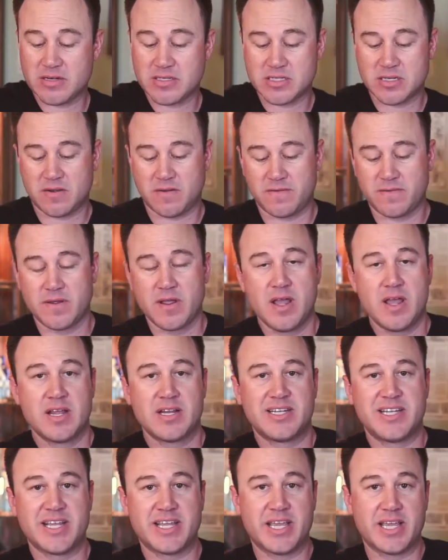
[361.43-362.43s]
yourself
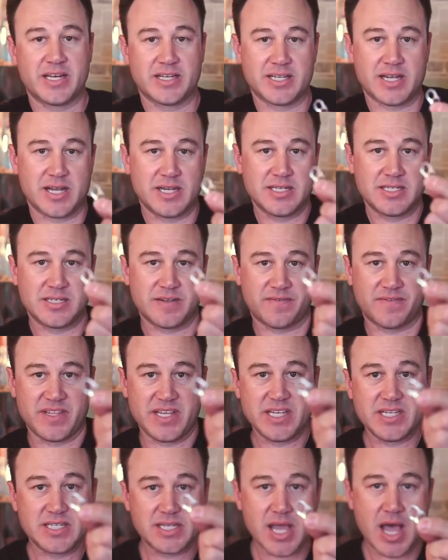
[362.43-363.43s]
digging tons of
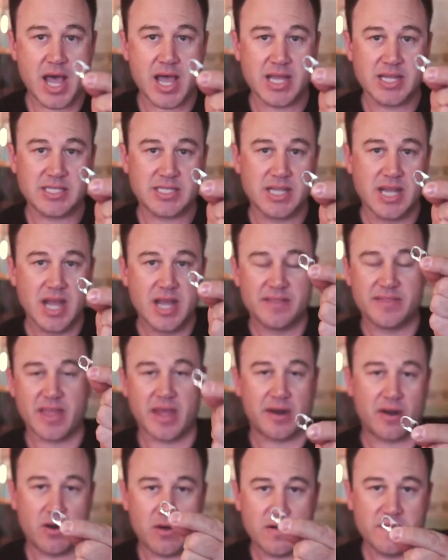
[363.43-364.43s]
these guys
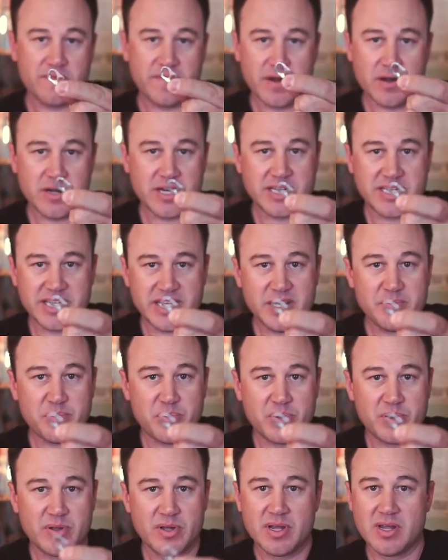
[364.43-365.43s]
that aren't very
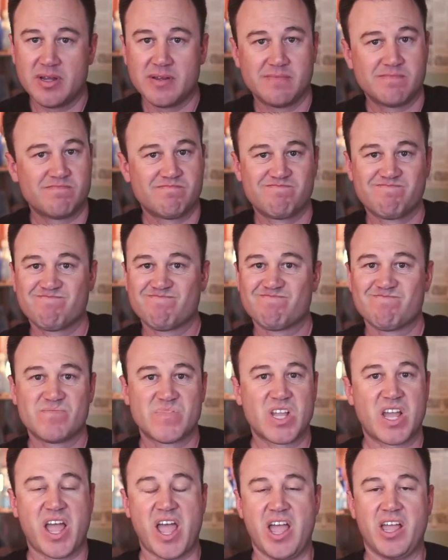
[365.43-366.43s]
deep,
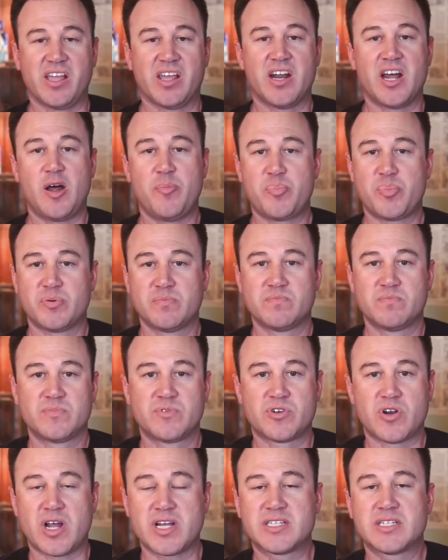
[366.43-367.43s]
hang it up.
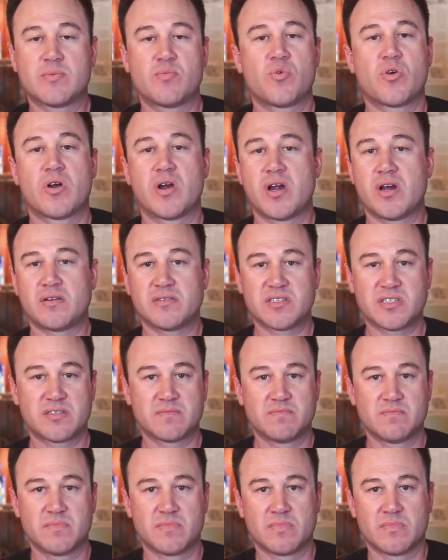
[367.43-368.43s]
Try somewhere
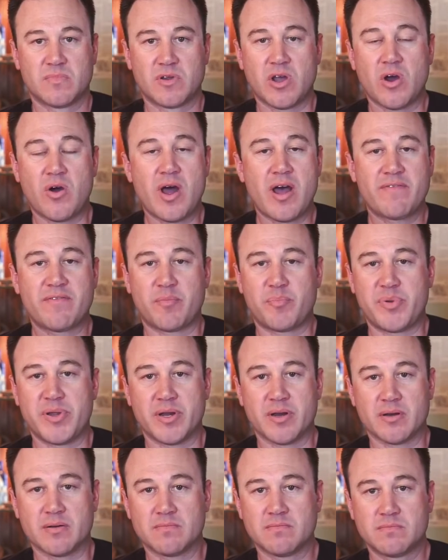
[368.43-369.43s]
else. Go have a
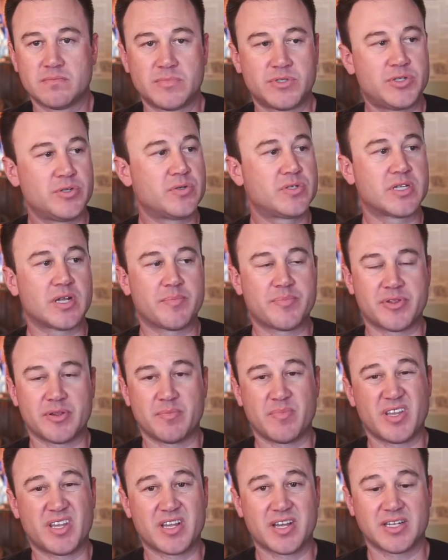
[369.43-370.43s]
beer. Do
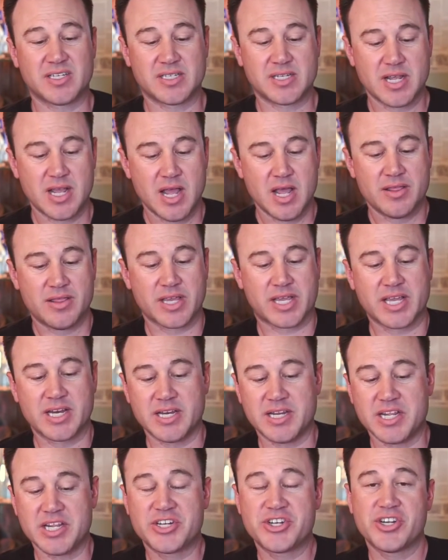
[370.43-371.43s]
something, because the
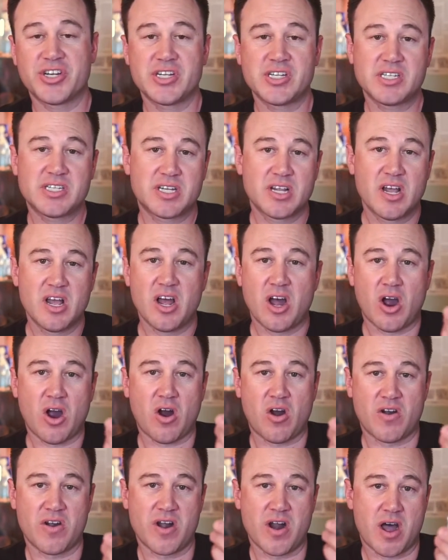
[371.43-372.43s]
conditions
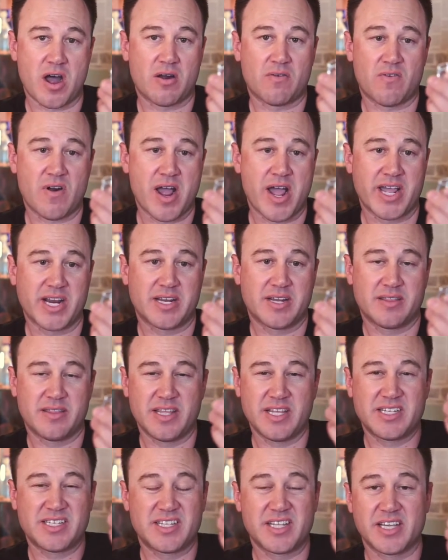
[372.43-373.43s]
are not right.
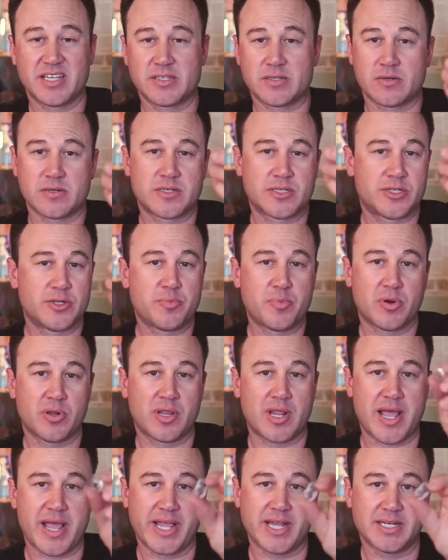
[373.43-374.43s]
These things are super
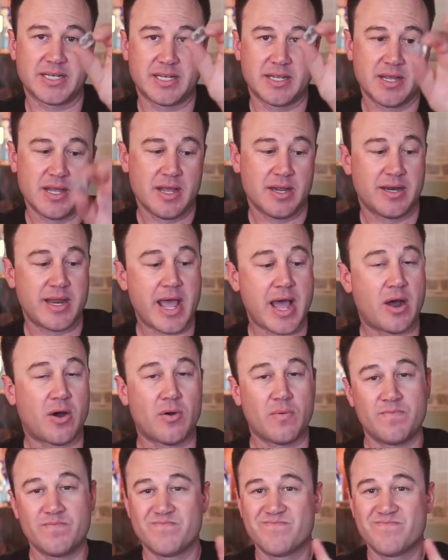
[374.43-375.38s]
light. Now,